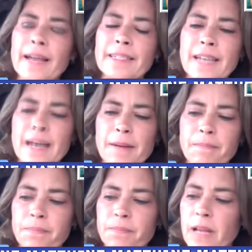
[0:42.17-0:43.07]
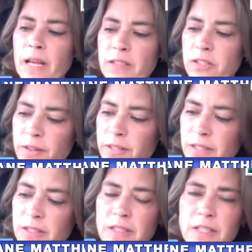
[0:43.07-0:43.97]
um, and so this
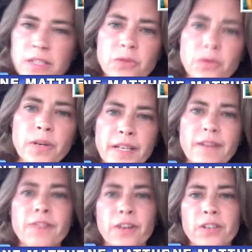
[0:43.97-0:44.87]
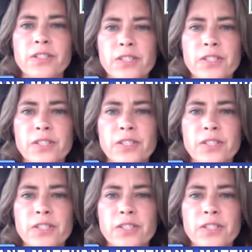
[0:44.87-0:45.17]
is this is really a first.